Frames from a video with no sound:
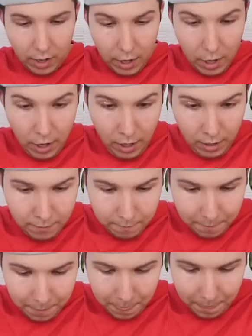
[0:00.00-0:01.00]
who appeared in a
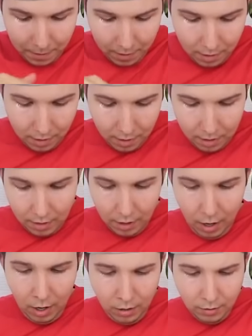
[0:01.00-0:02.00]
lot of his
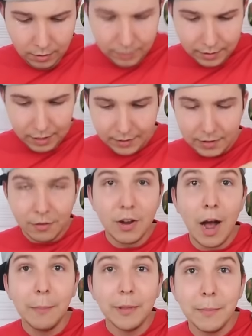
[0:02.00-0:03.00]
videos. But one day
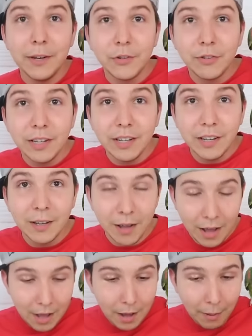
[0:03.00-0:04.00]
Mr. Noodle stopped
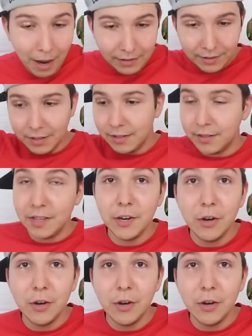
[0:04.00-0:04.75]
appearing in his videos